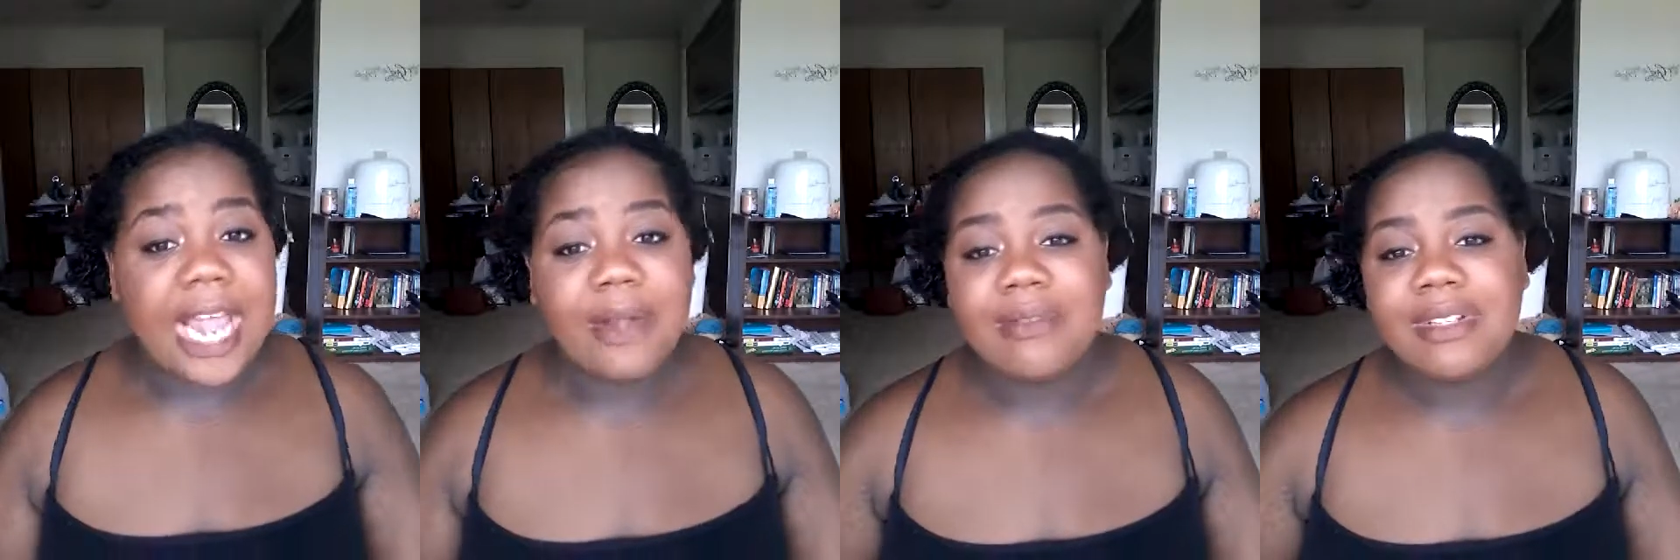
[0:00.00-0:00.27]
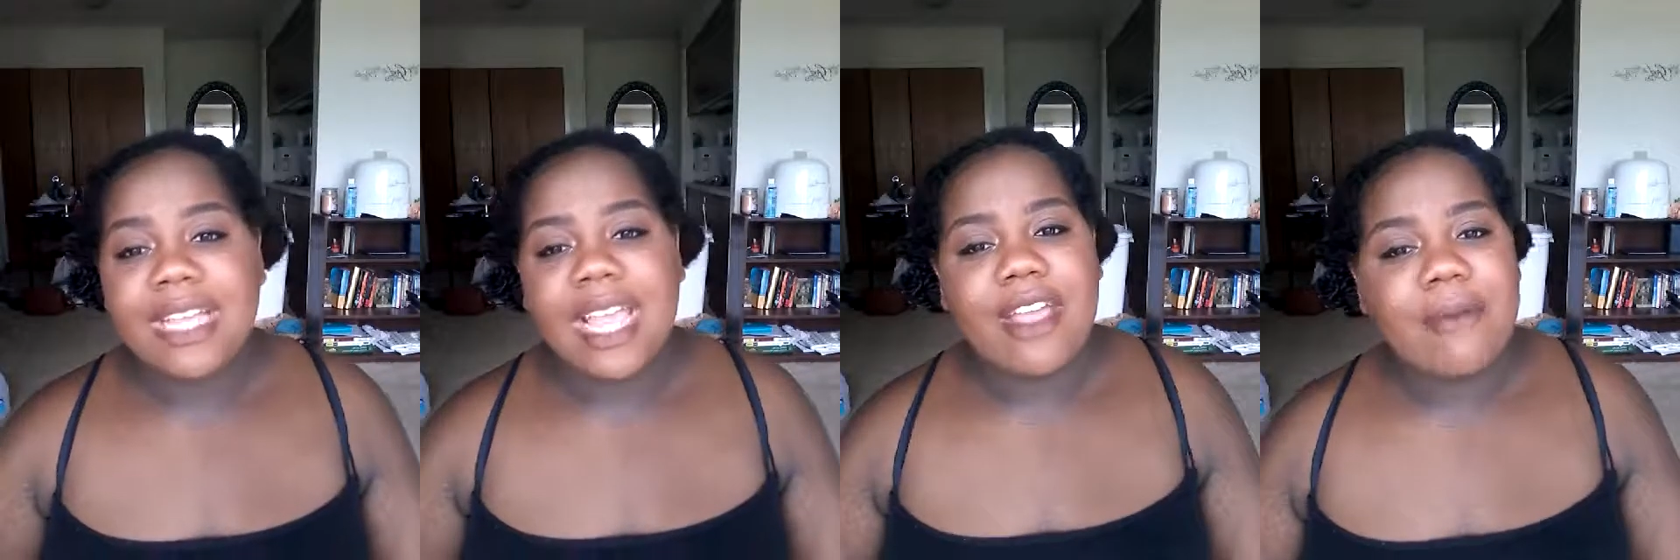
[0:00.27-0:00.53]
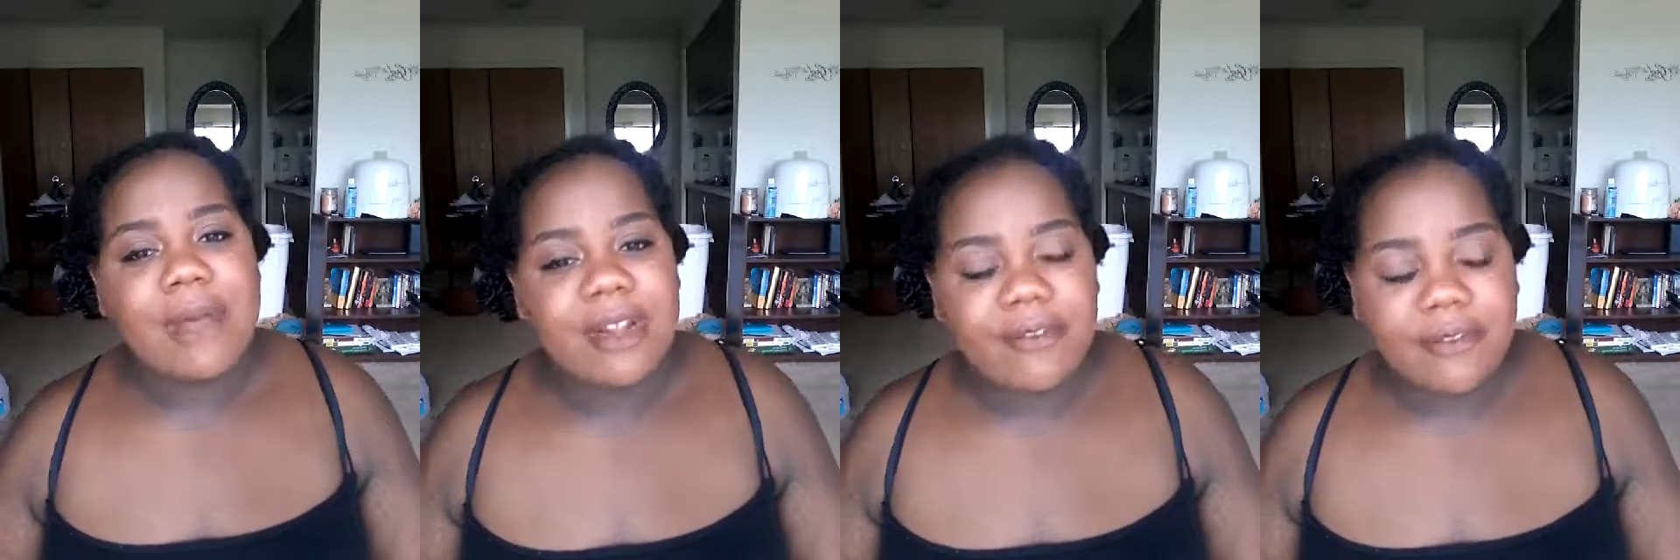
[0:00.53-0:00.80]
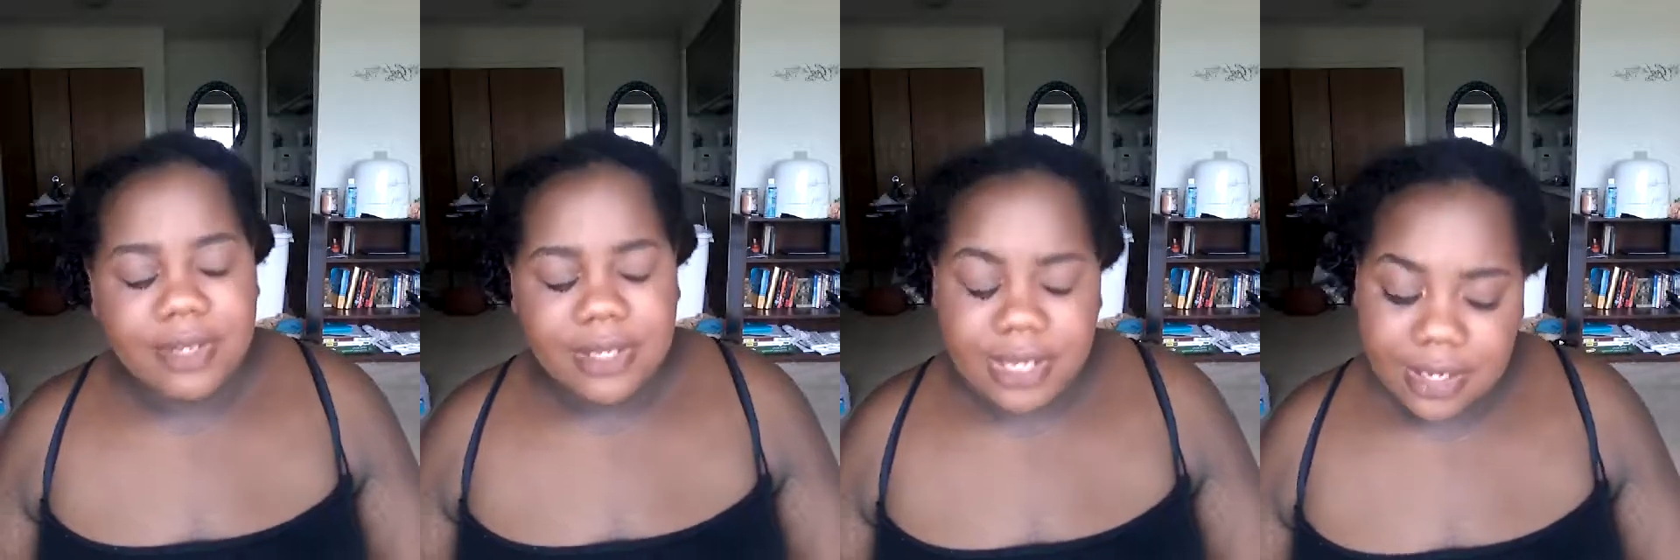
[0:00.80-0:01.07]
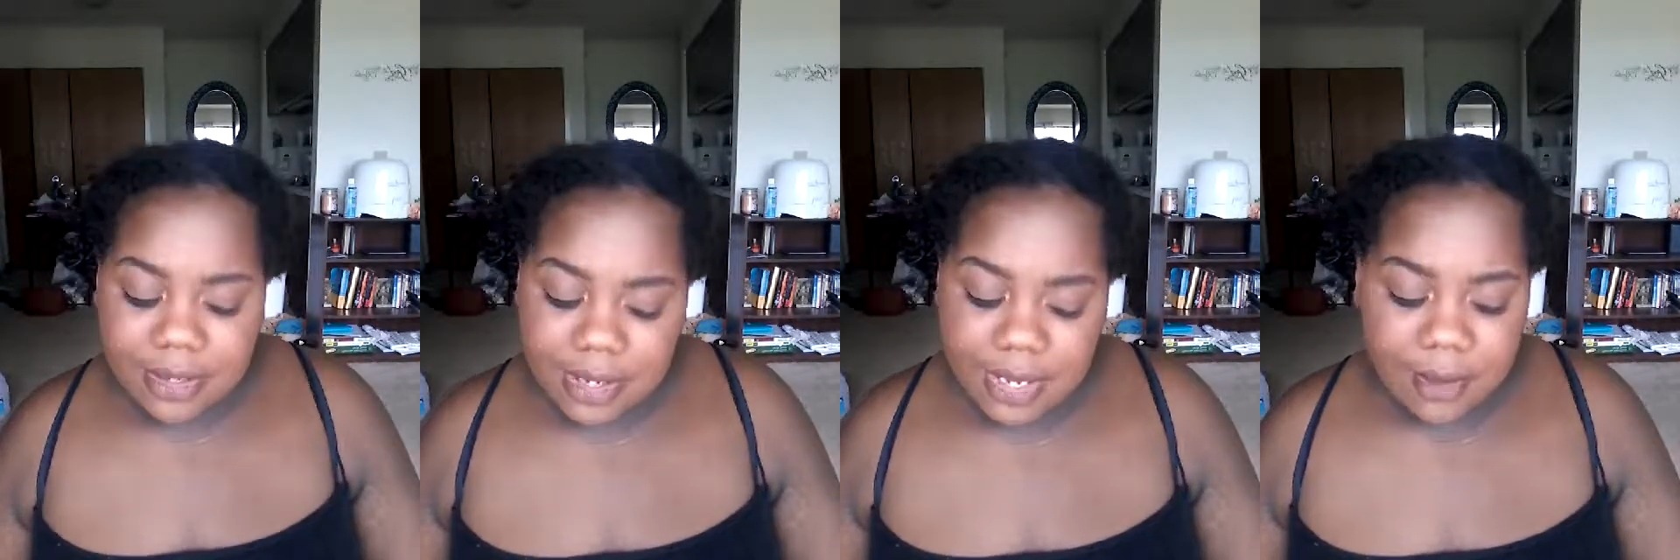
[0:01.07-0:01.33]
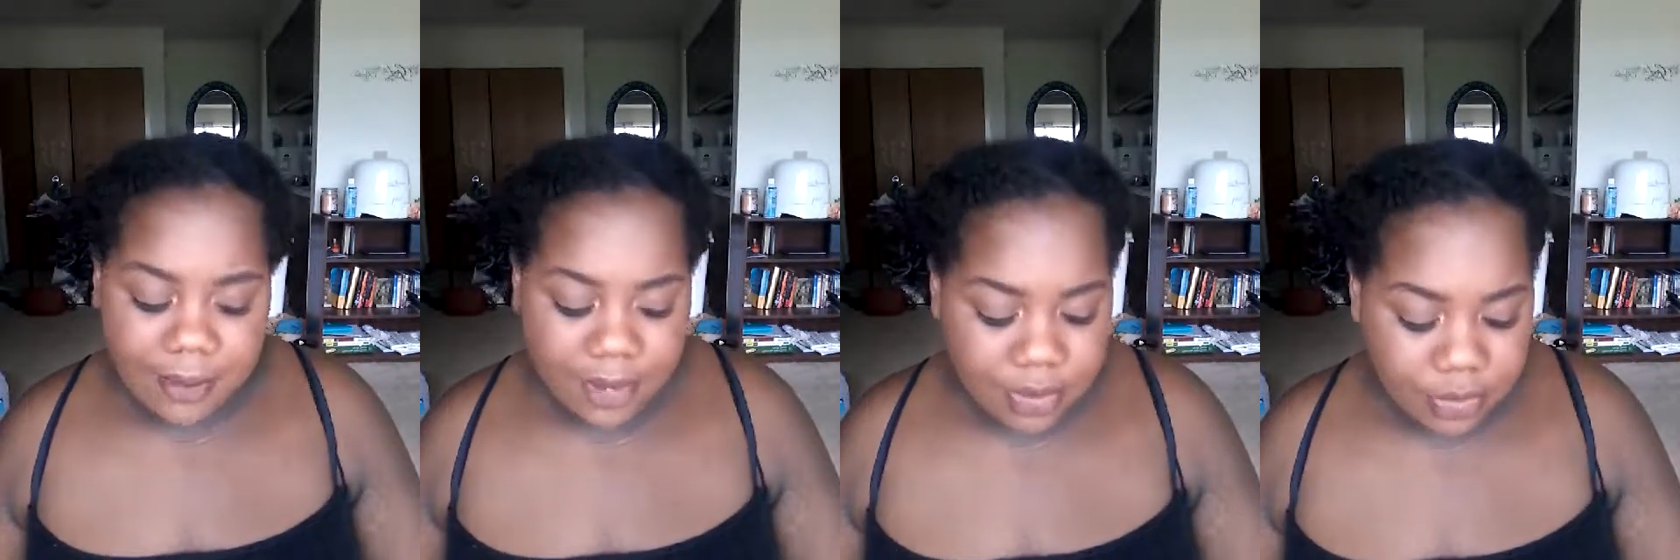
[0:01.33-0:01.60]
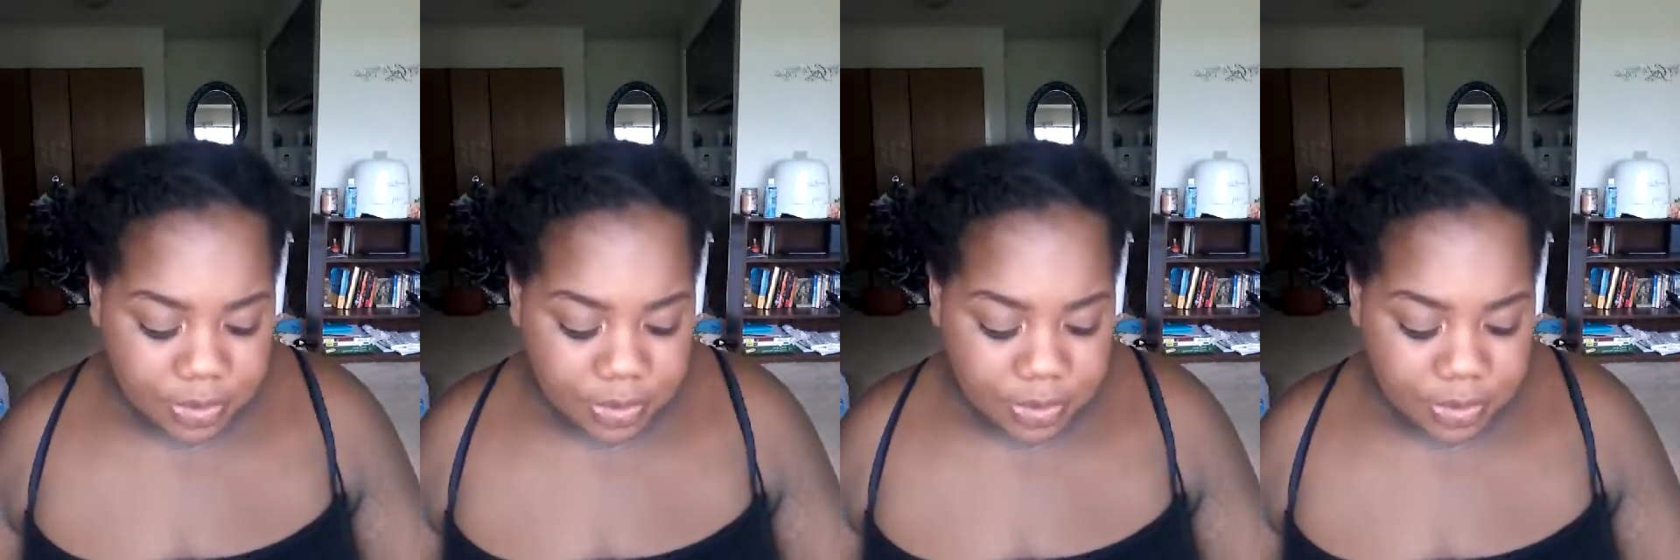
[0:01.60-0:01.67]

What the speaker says: I want to thank everybody